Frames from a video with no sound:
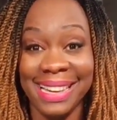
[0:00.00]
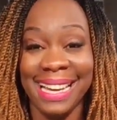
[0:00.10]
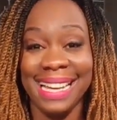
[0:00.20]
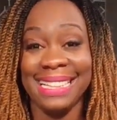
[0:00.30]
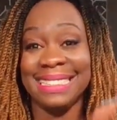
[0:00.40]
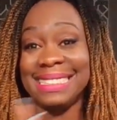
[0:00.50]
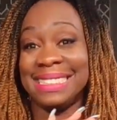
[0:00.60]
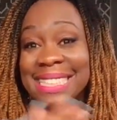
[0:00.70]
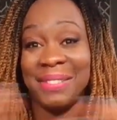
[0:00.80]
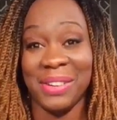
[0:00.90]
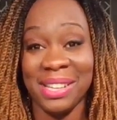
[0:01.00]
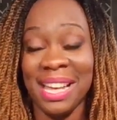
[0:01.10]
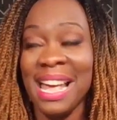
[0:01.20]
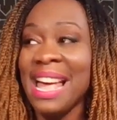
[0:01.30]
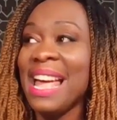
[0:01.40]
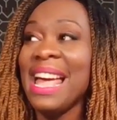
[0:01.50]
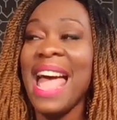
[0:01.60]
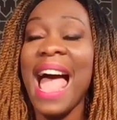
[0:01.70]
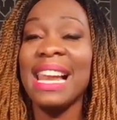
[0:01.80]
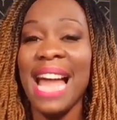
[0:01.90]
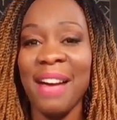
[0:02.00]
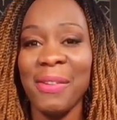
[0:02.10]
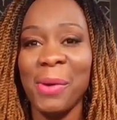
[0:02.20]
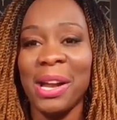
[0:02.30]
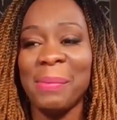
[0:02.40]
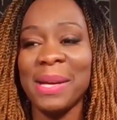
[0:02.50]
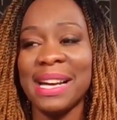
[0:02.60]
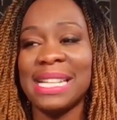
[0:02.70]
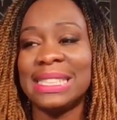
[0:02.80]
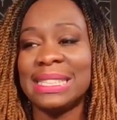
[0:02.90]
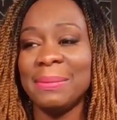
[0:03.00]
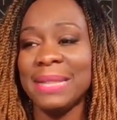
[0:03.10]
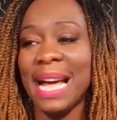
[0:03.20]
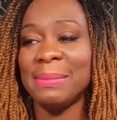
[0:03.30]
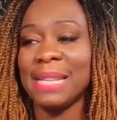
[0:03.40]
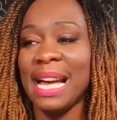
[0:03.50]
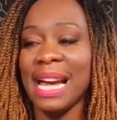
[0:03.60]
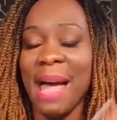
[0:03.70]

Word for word: Right? It's never. I laugh about it because sometimes I,